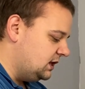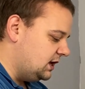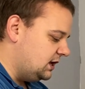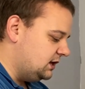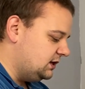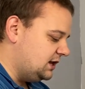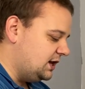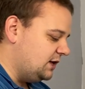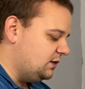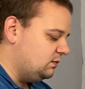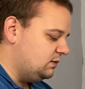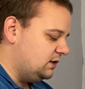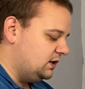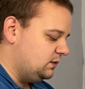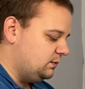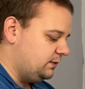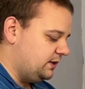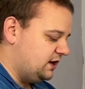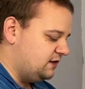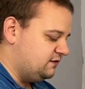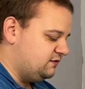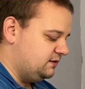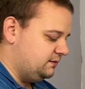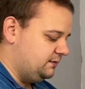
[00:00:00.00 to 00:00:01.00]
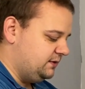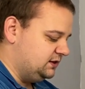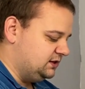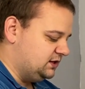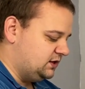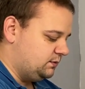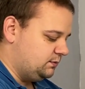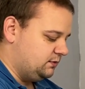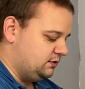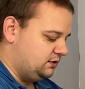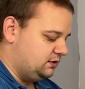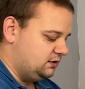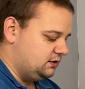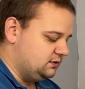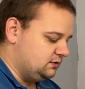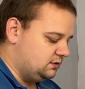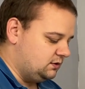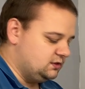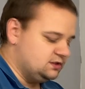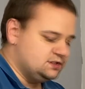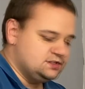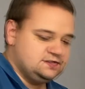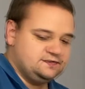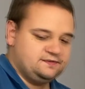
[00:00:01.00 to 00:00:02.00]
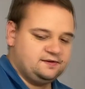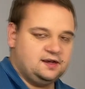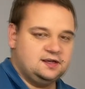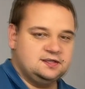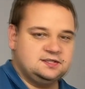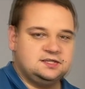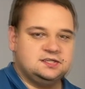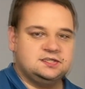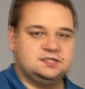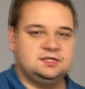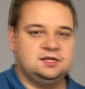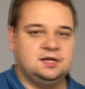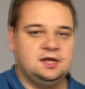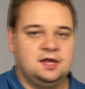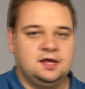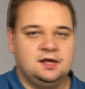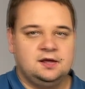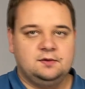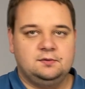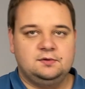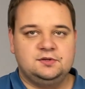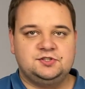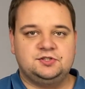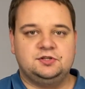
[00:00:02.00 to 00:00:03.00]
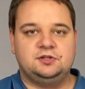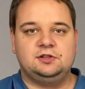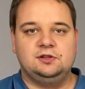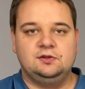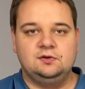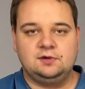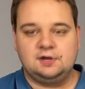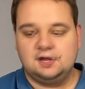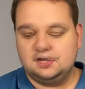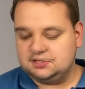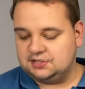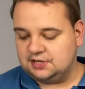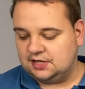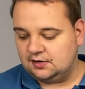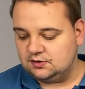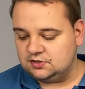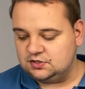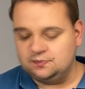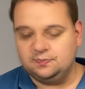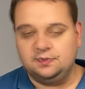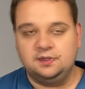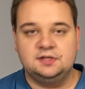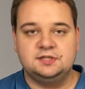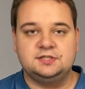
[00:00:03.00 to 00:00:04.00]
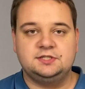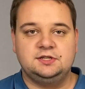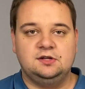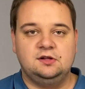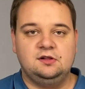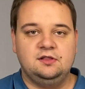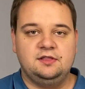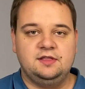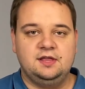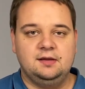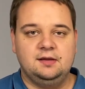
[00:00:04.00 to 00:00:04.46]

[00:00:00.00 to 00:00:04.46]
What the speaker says: And now, when we are familiar with all the devices, we should look at how do we install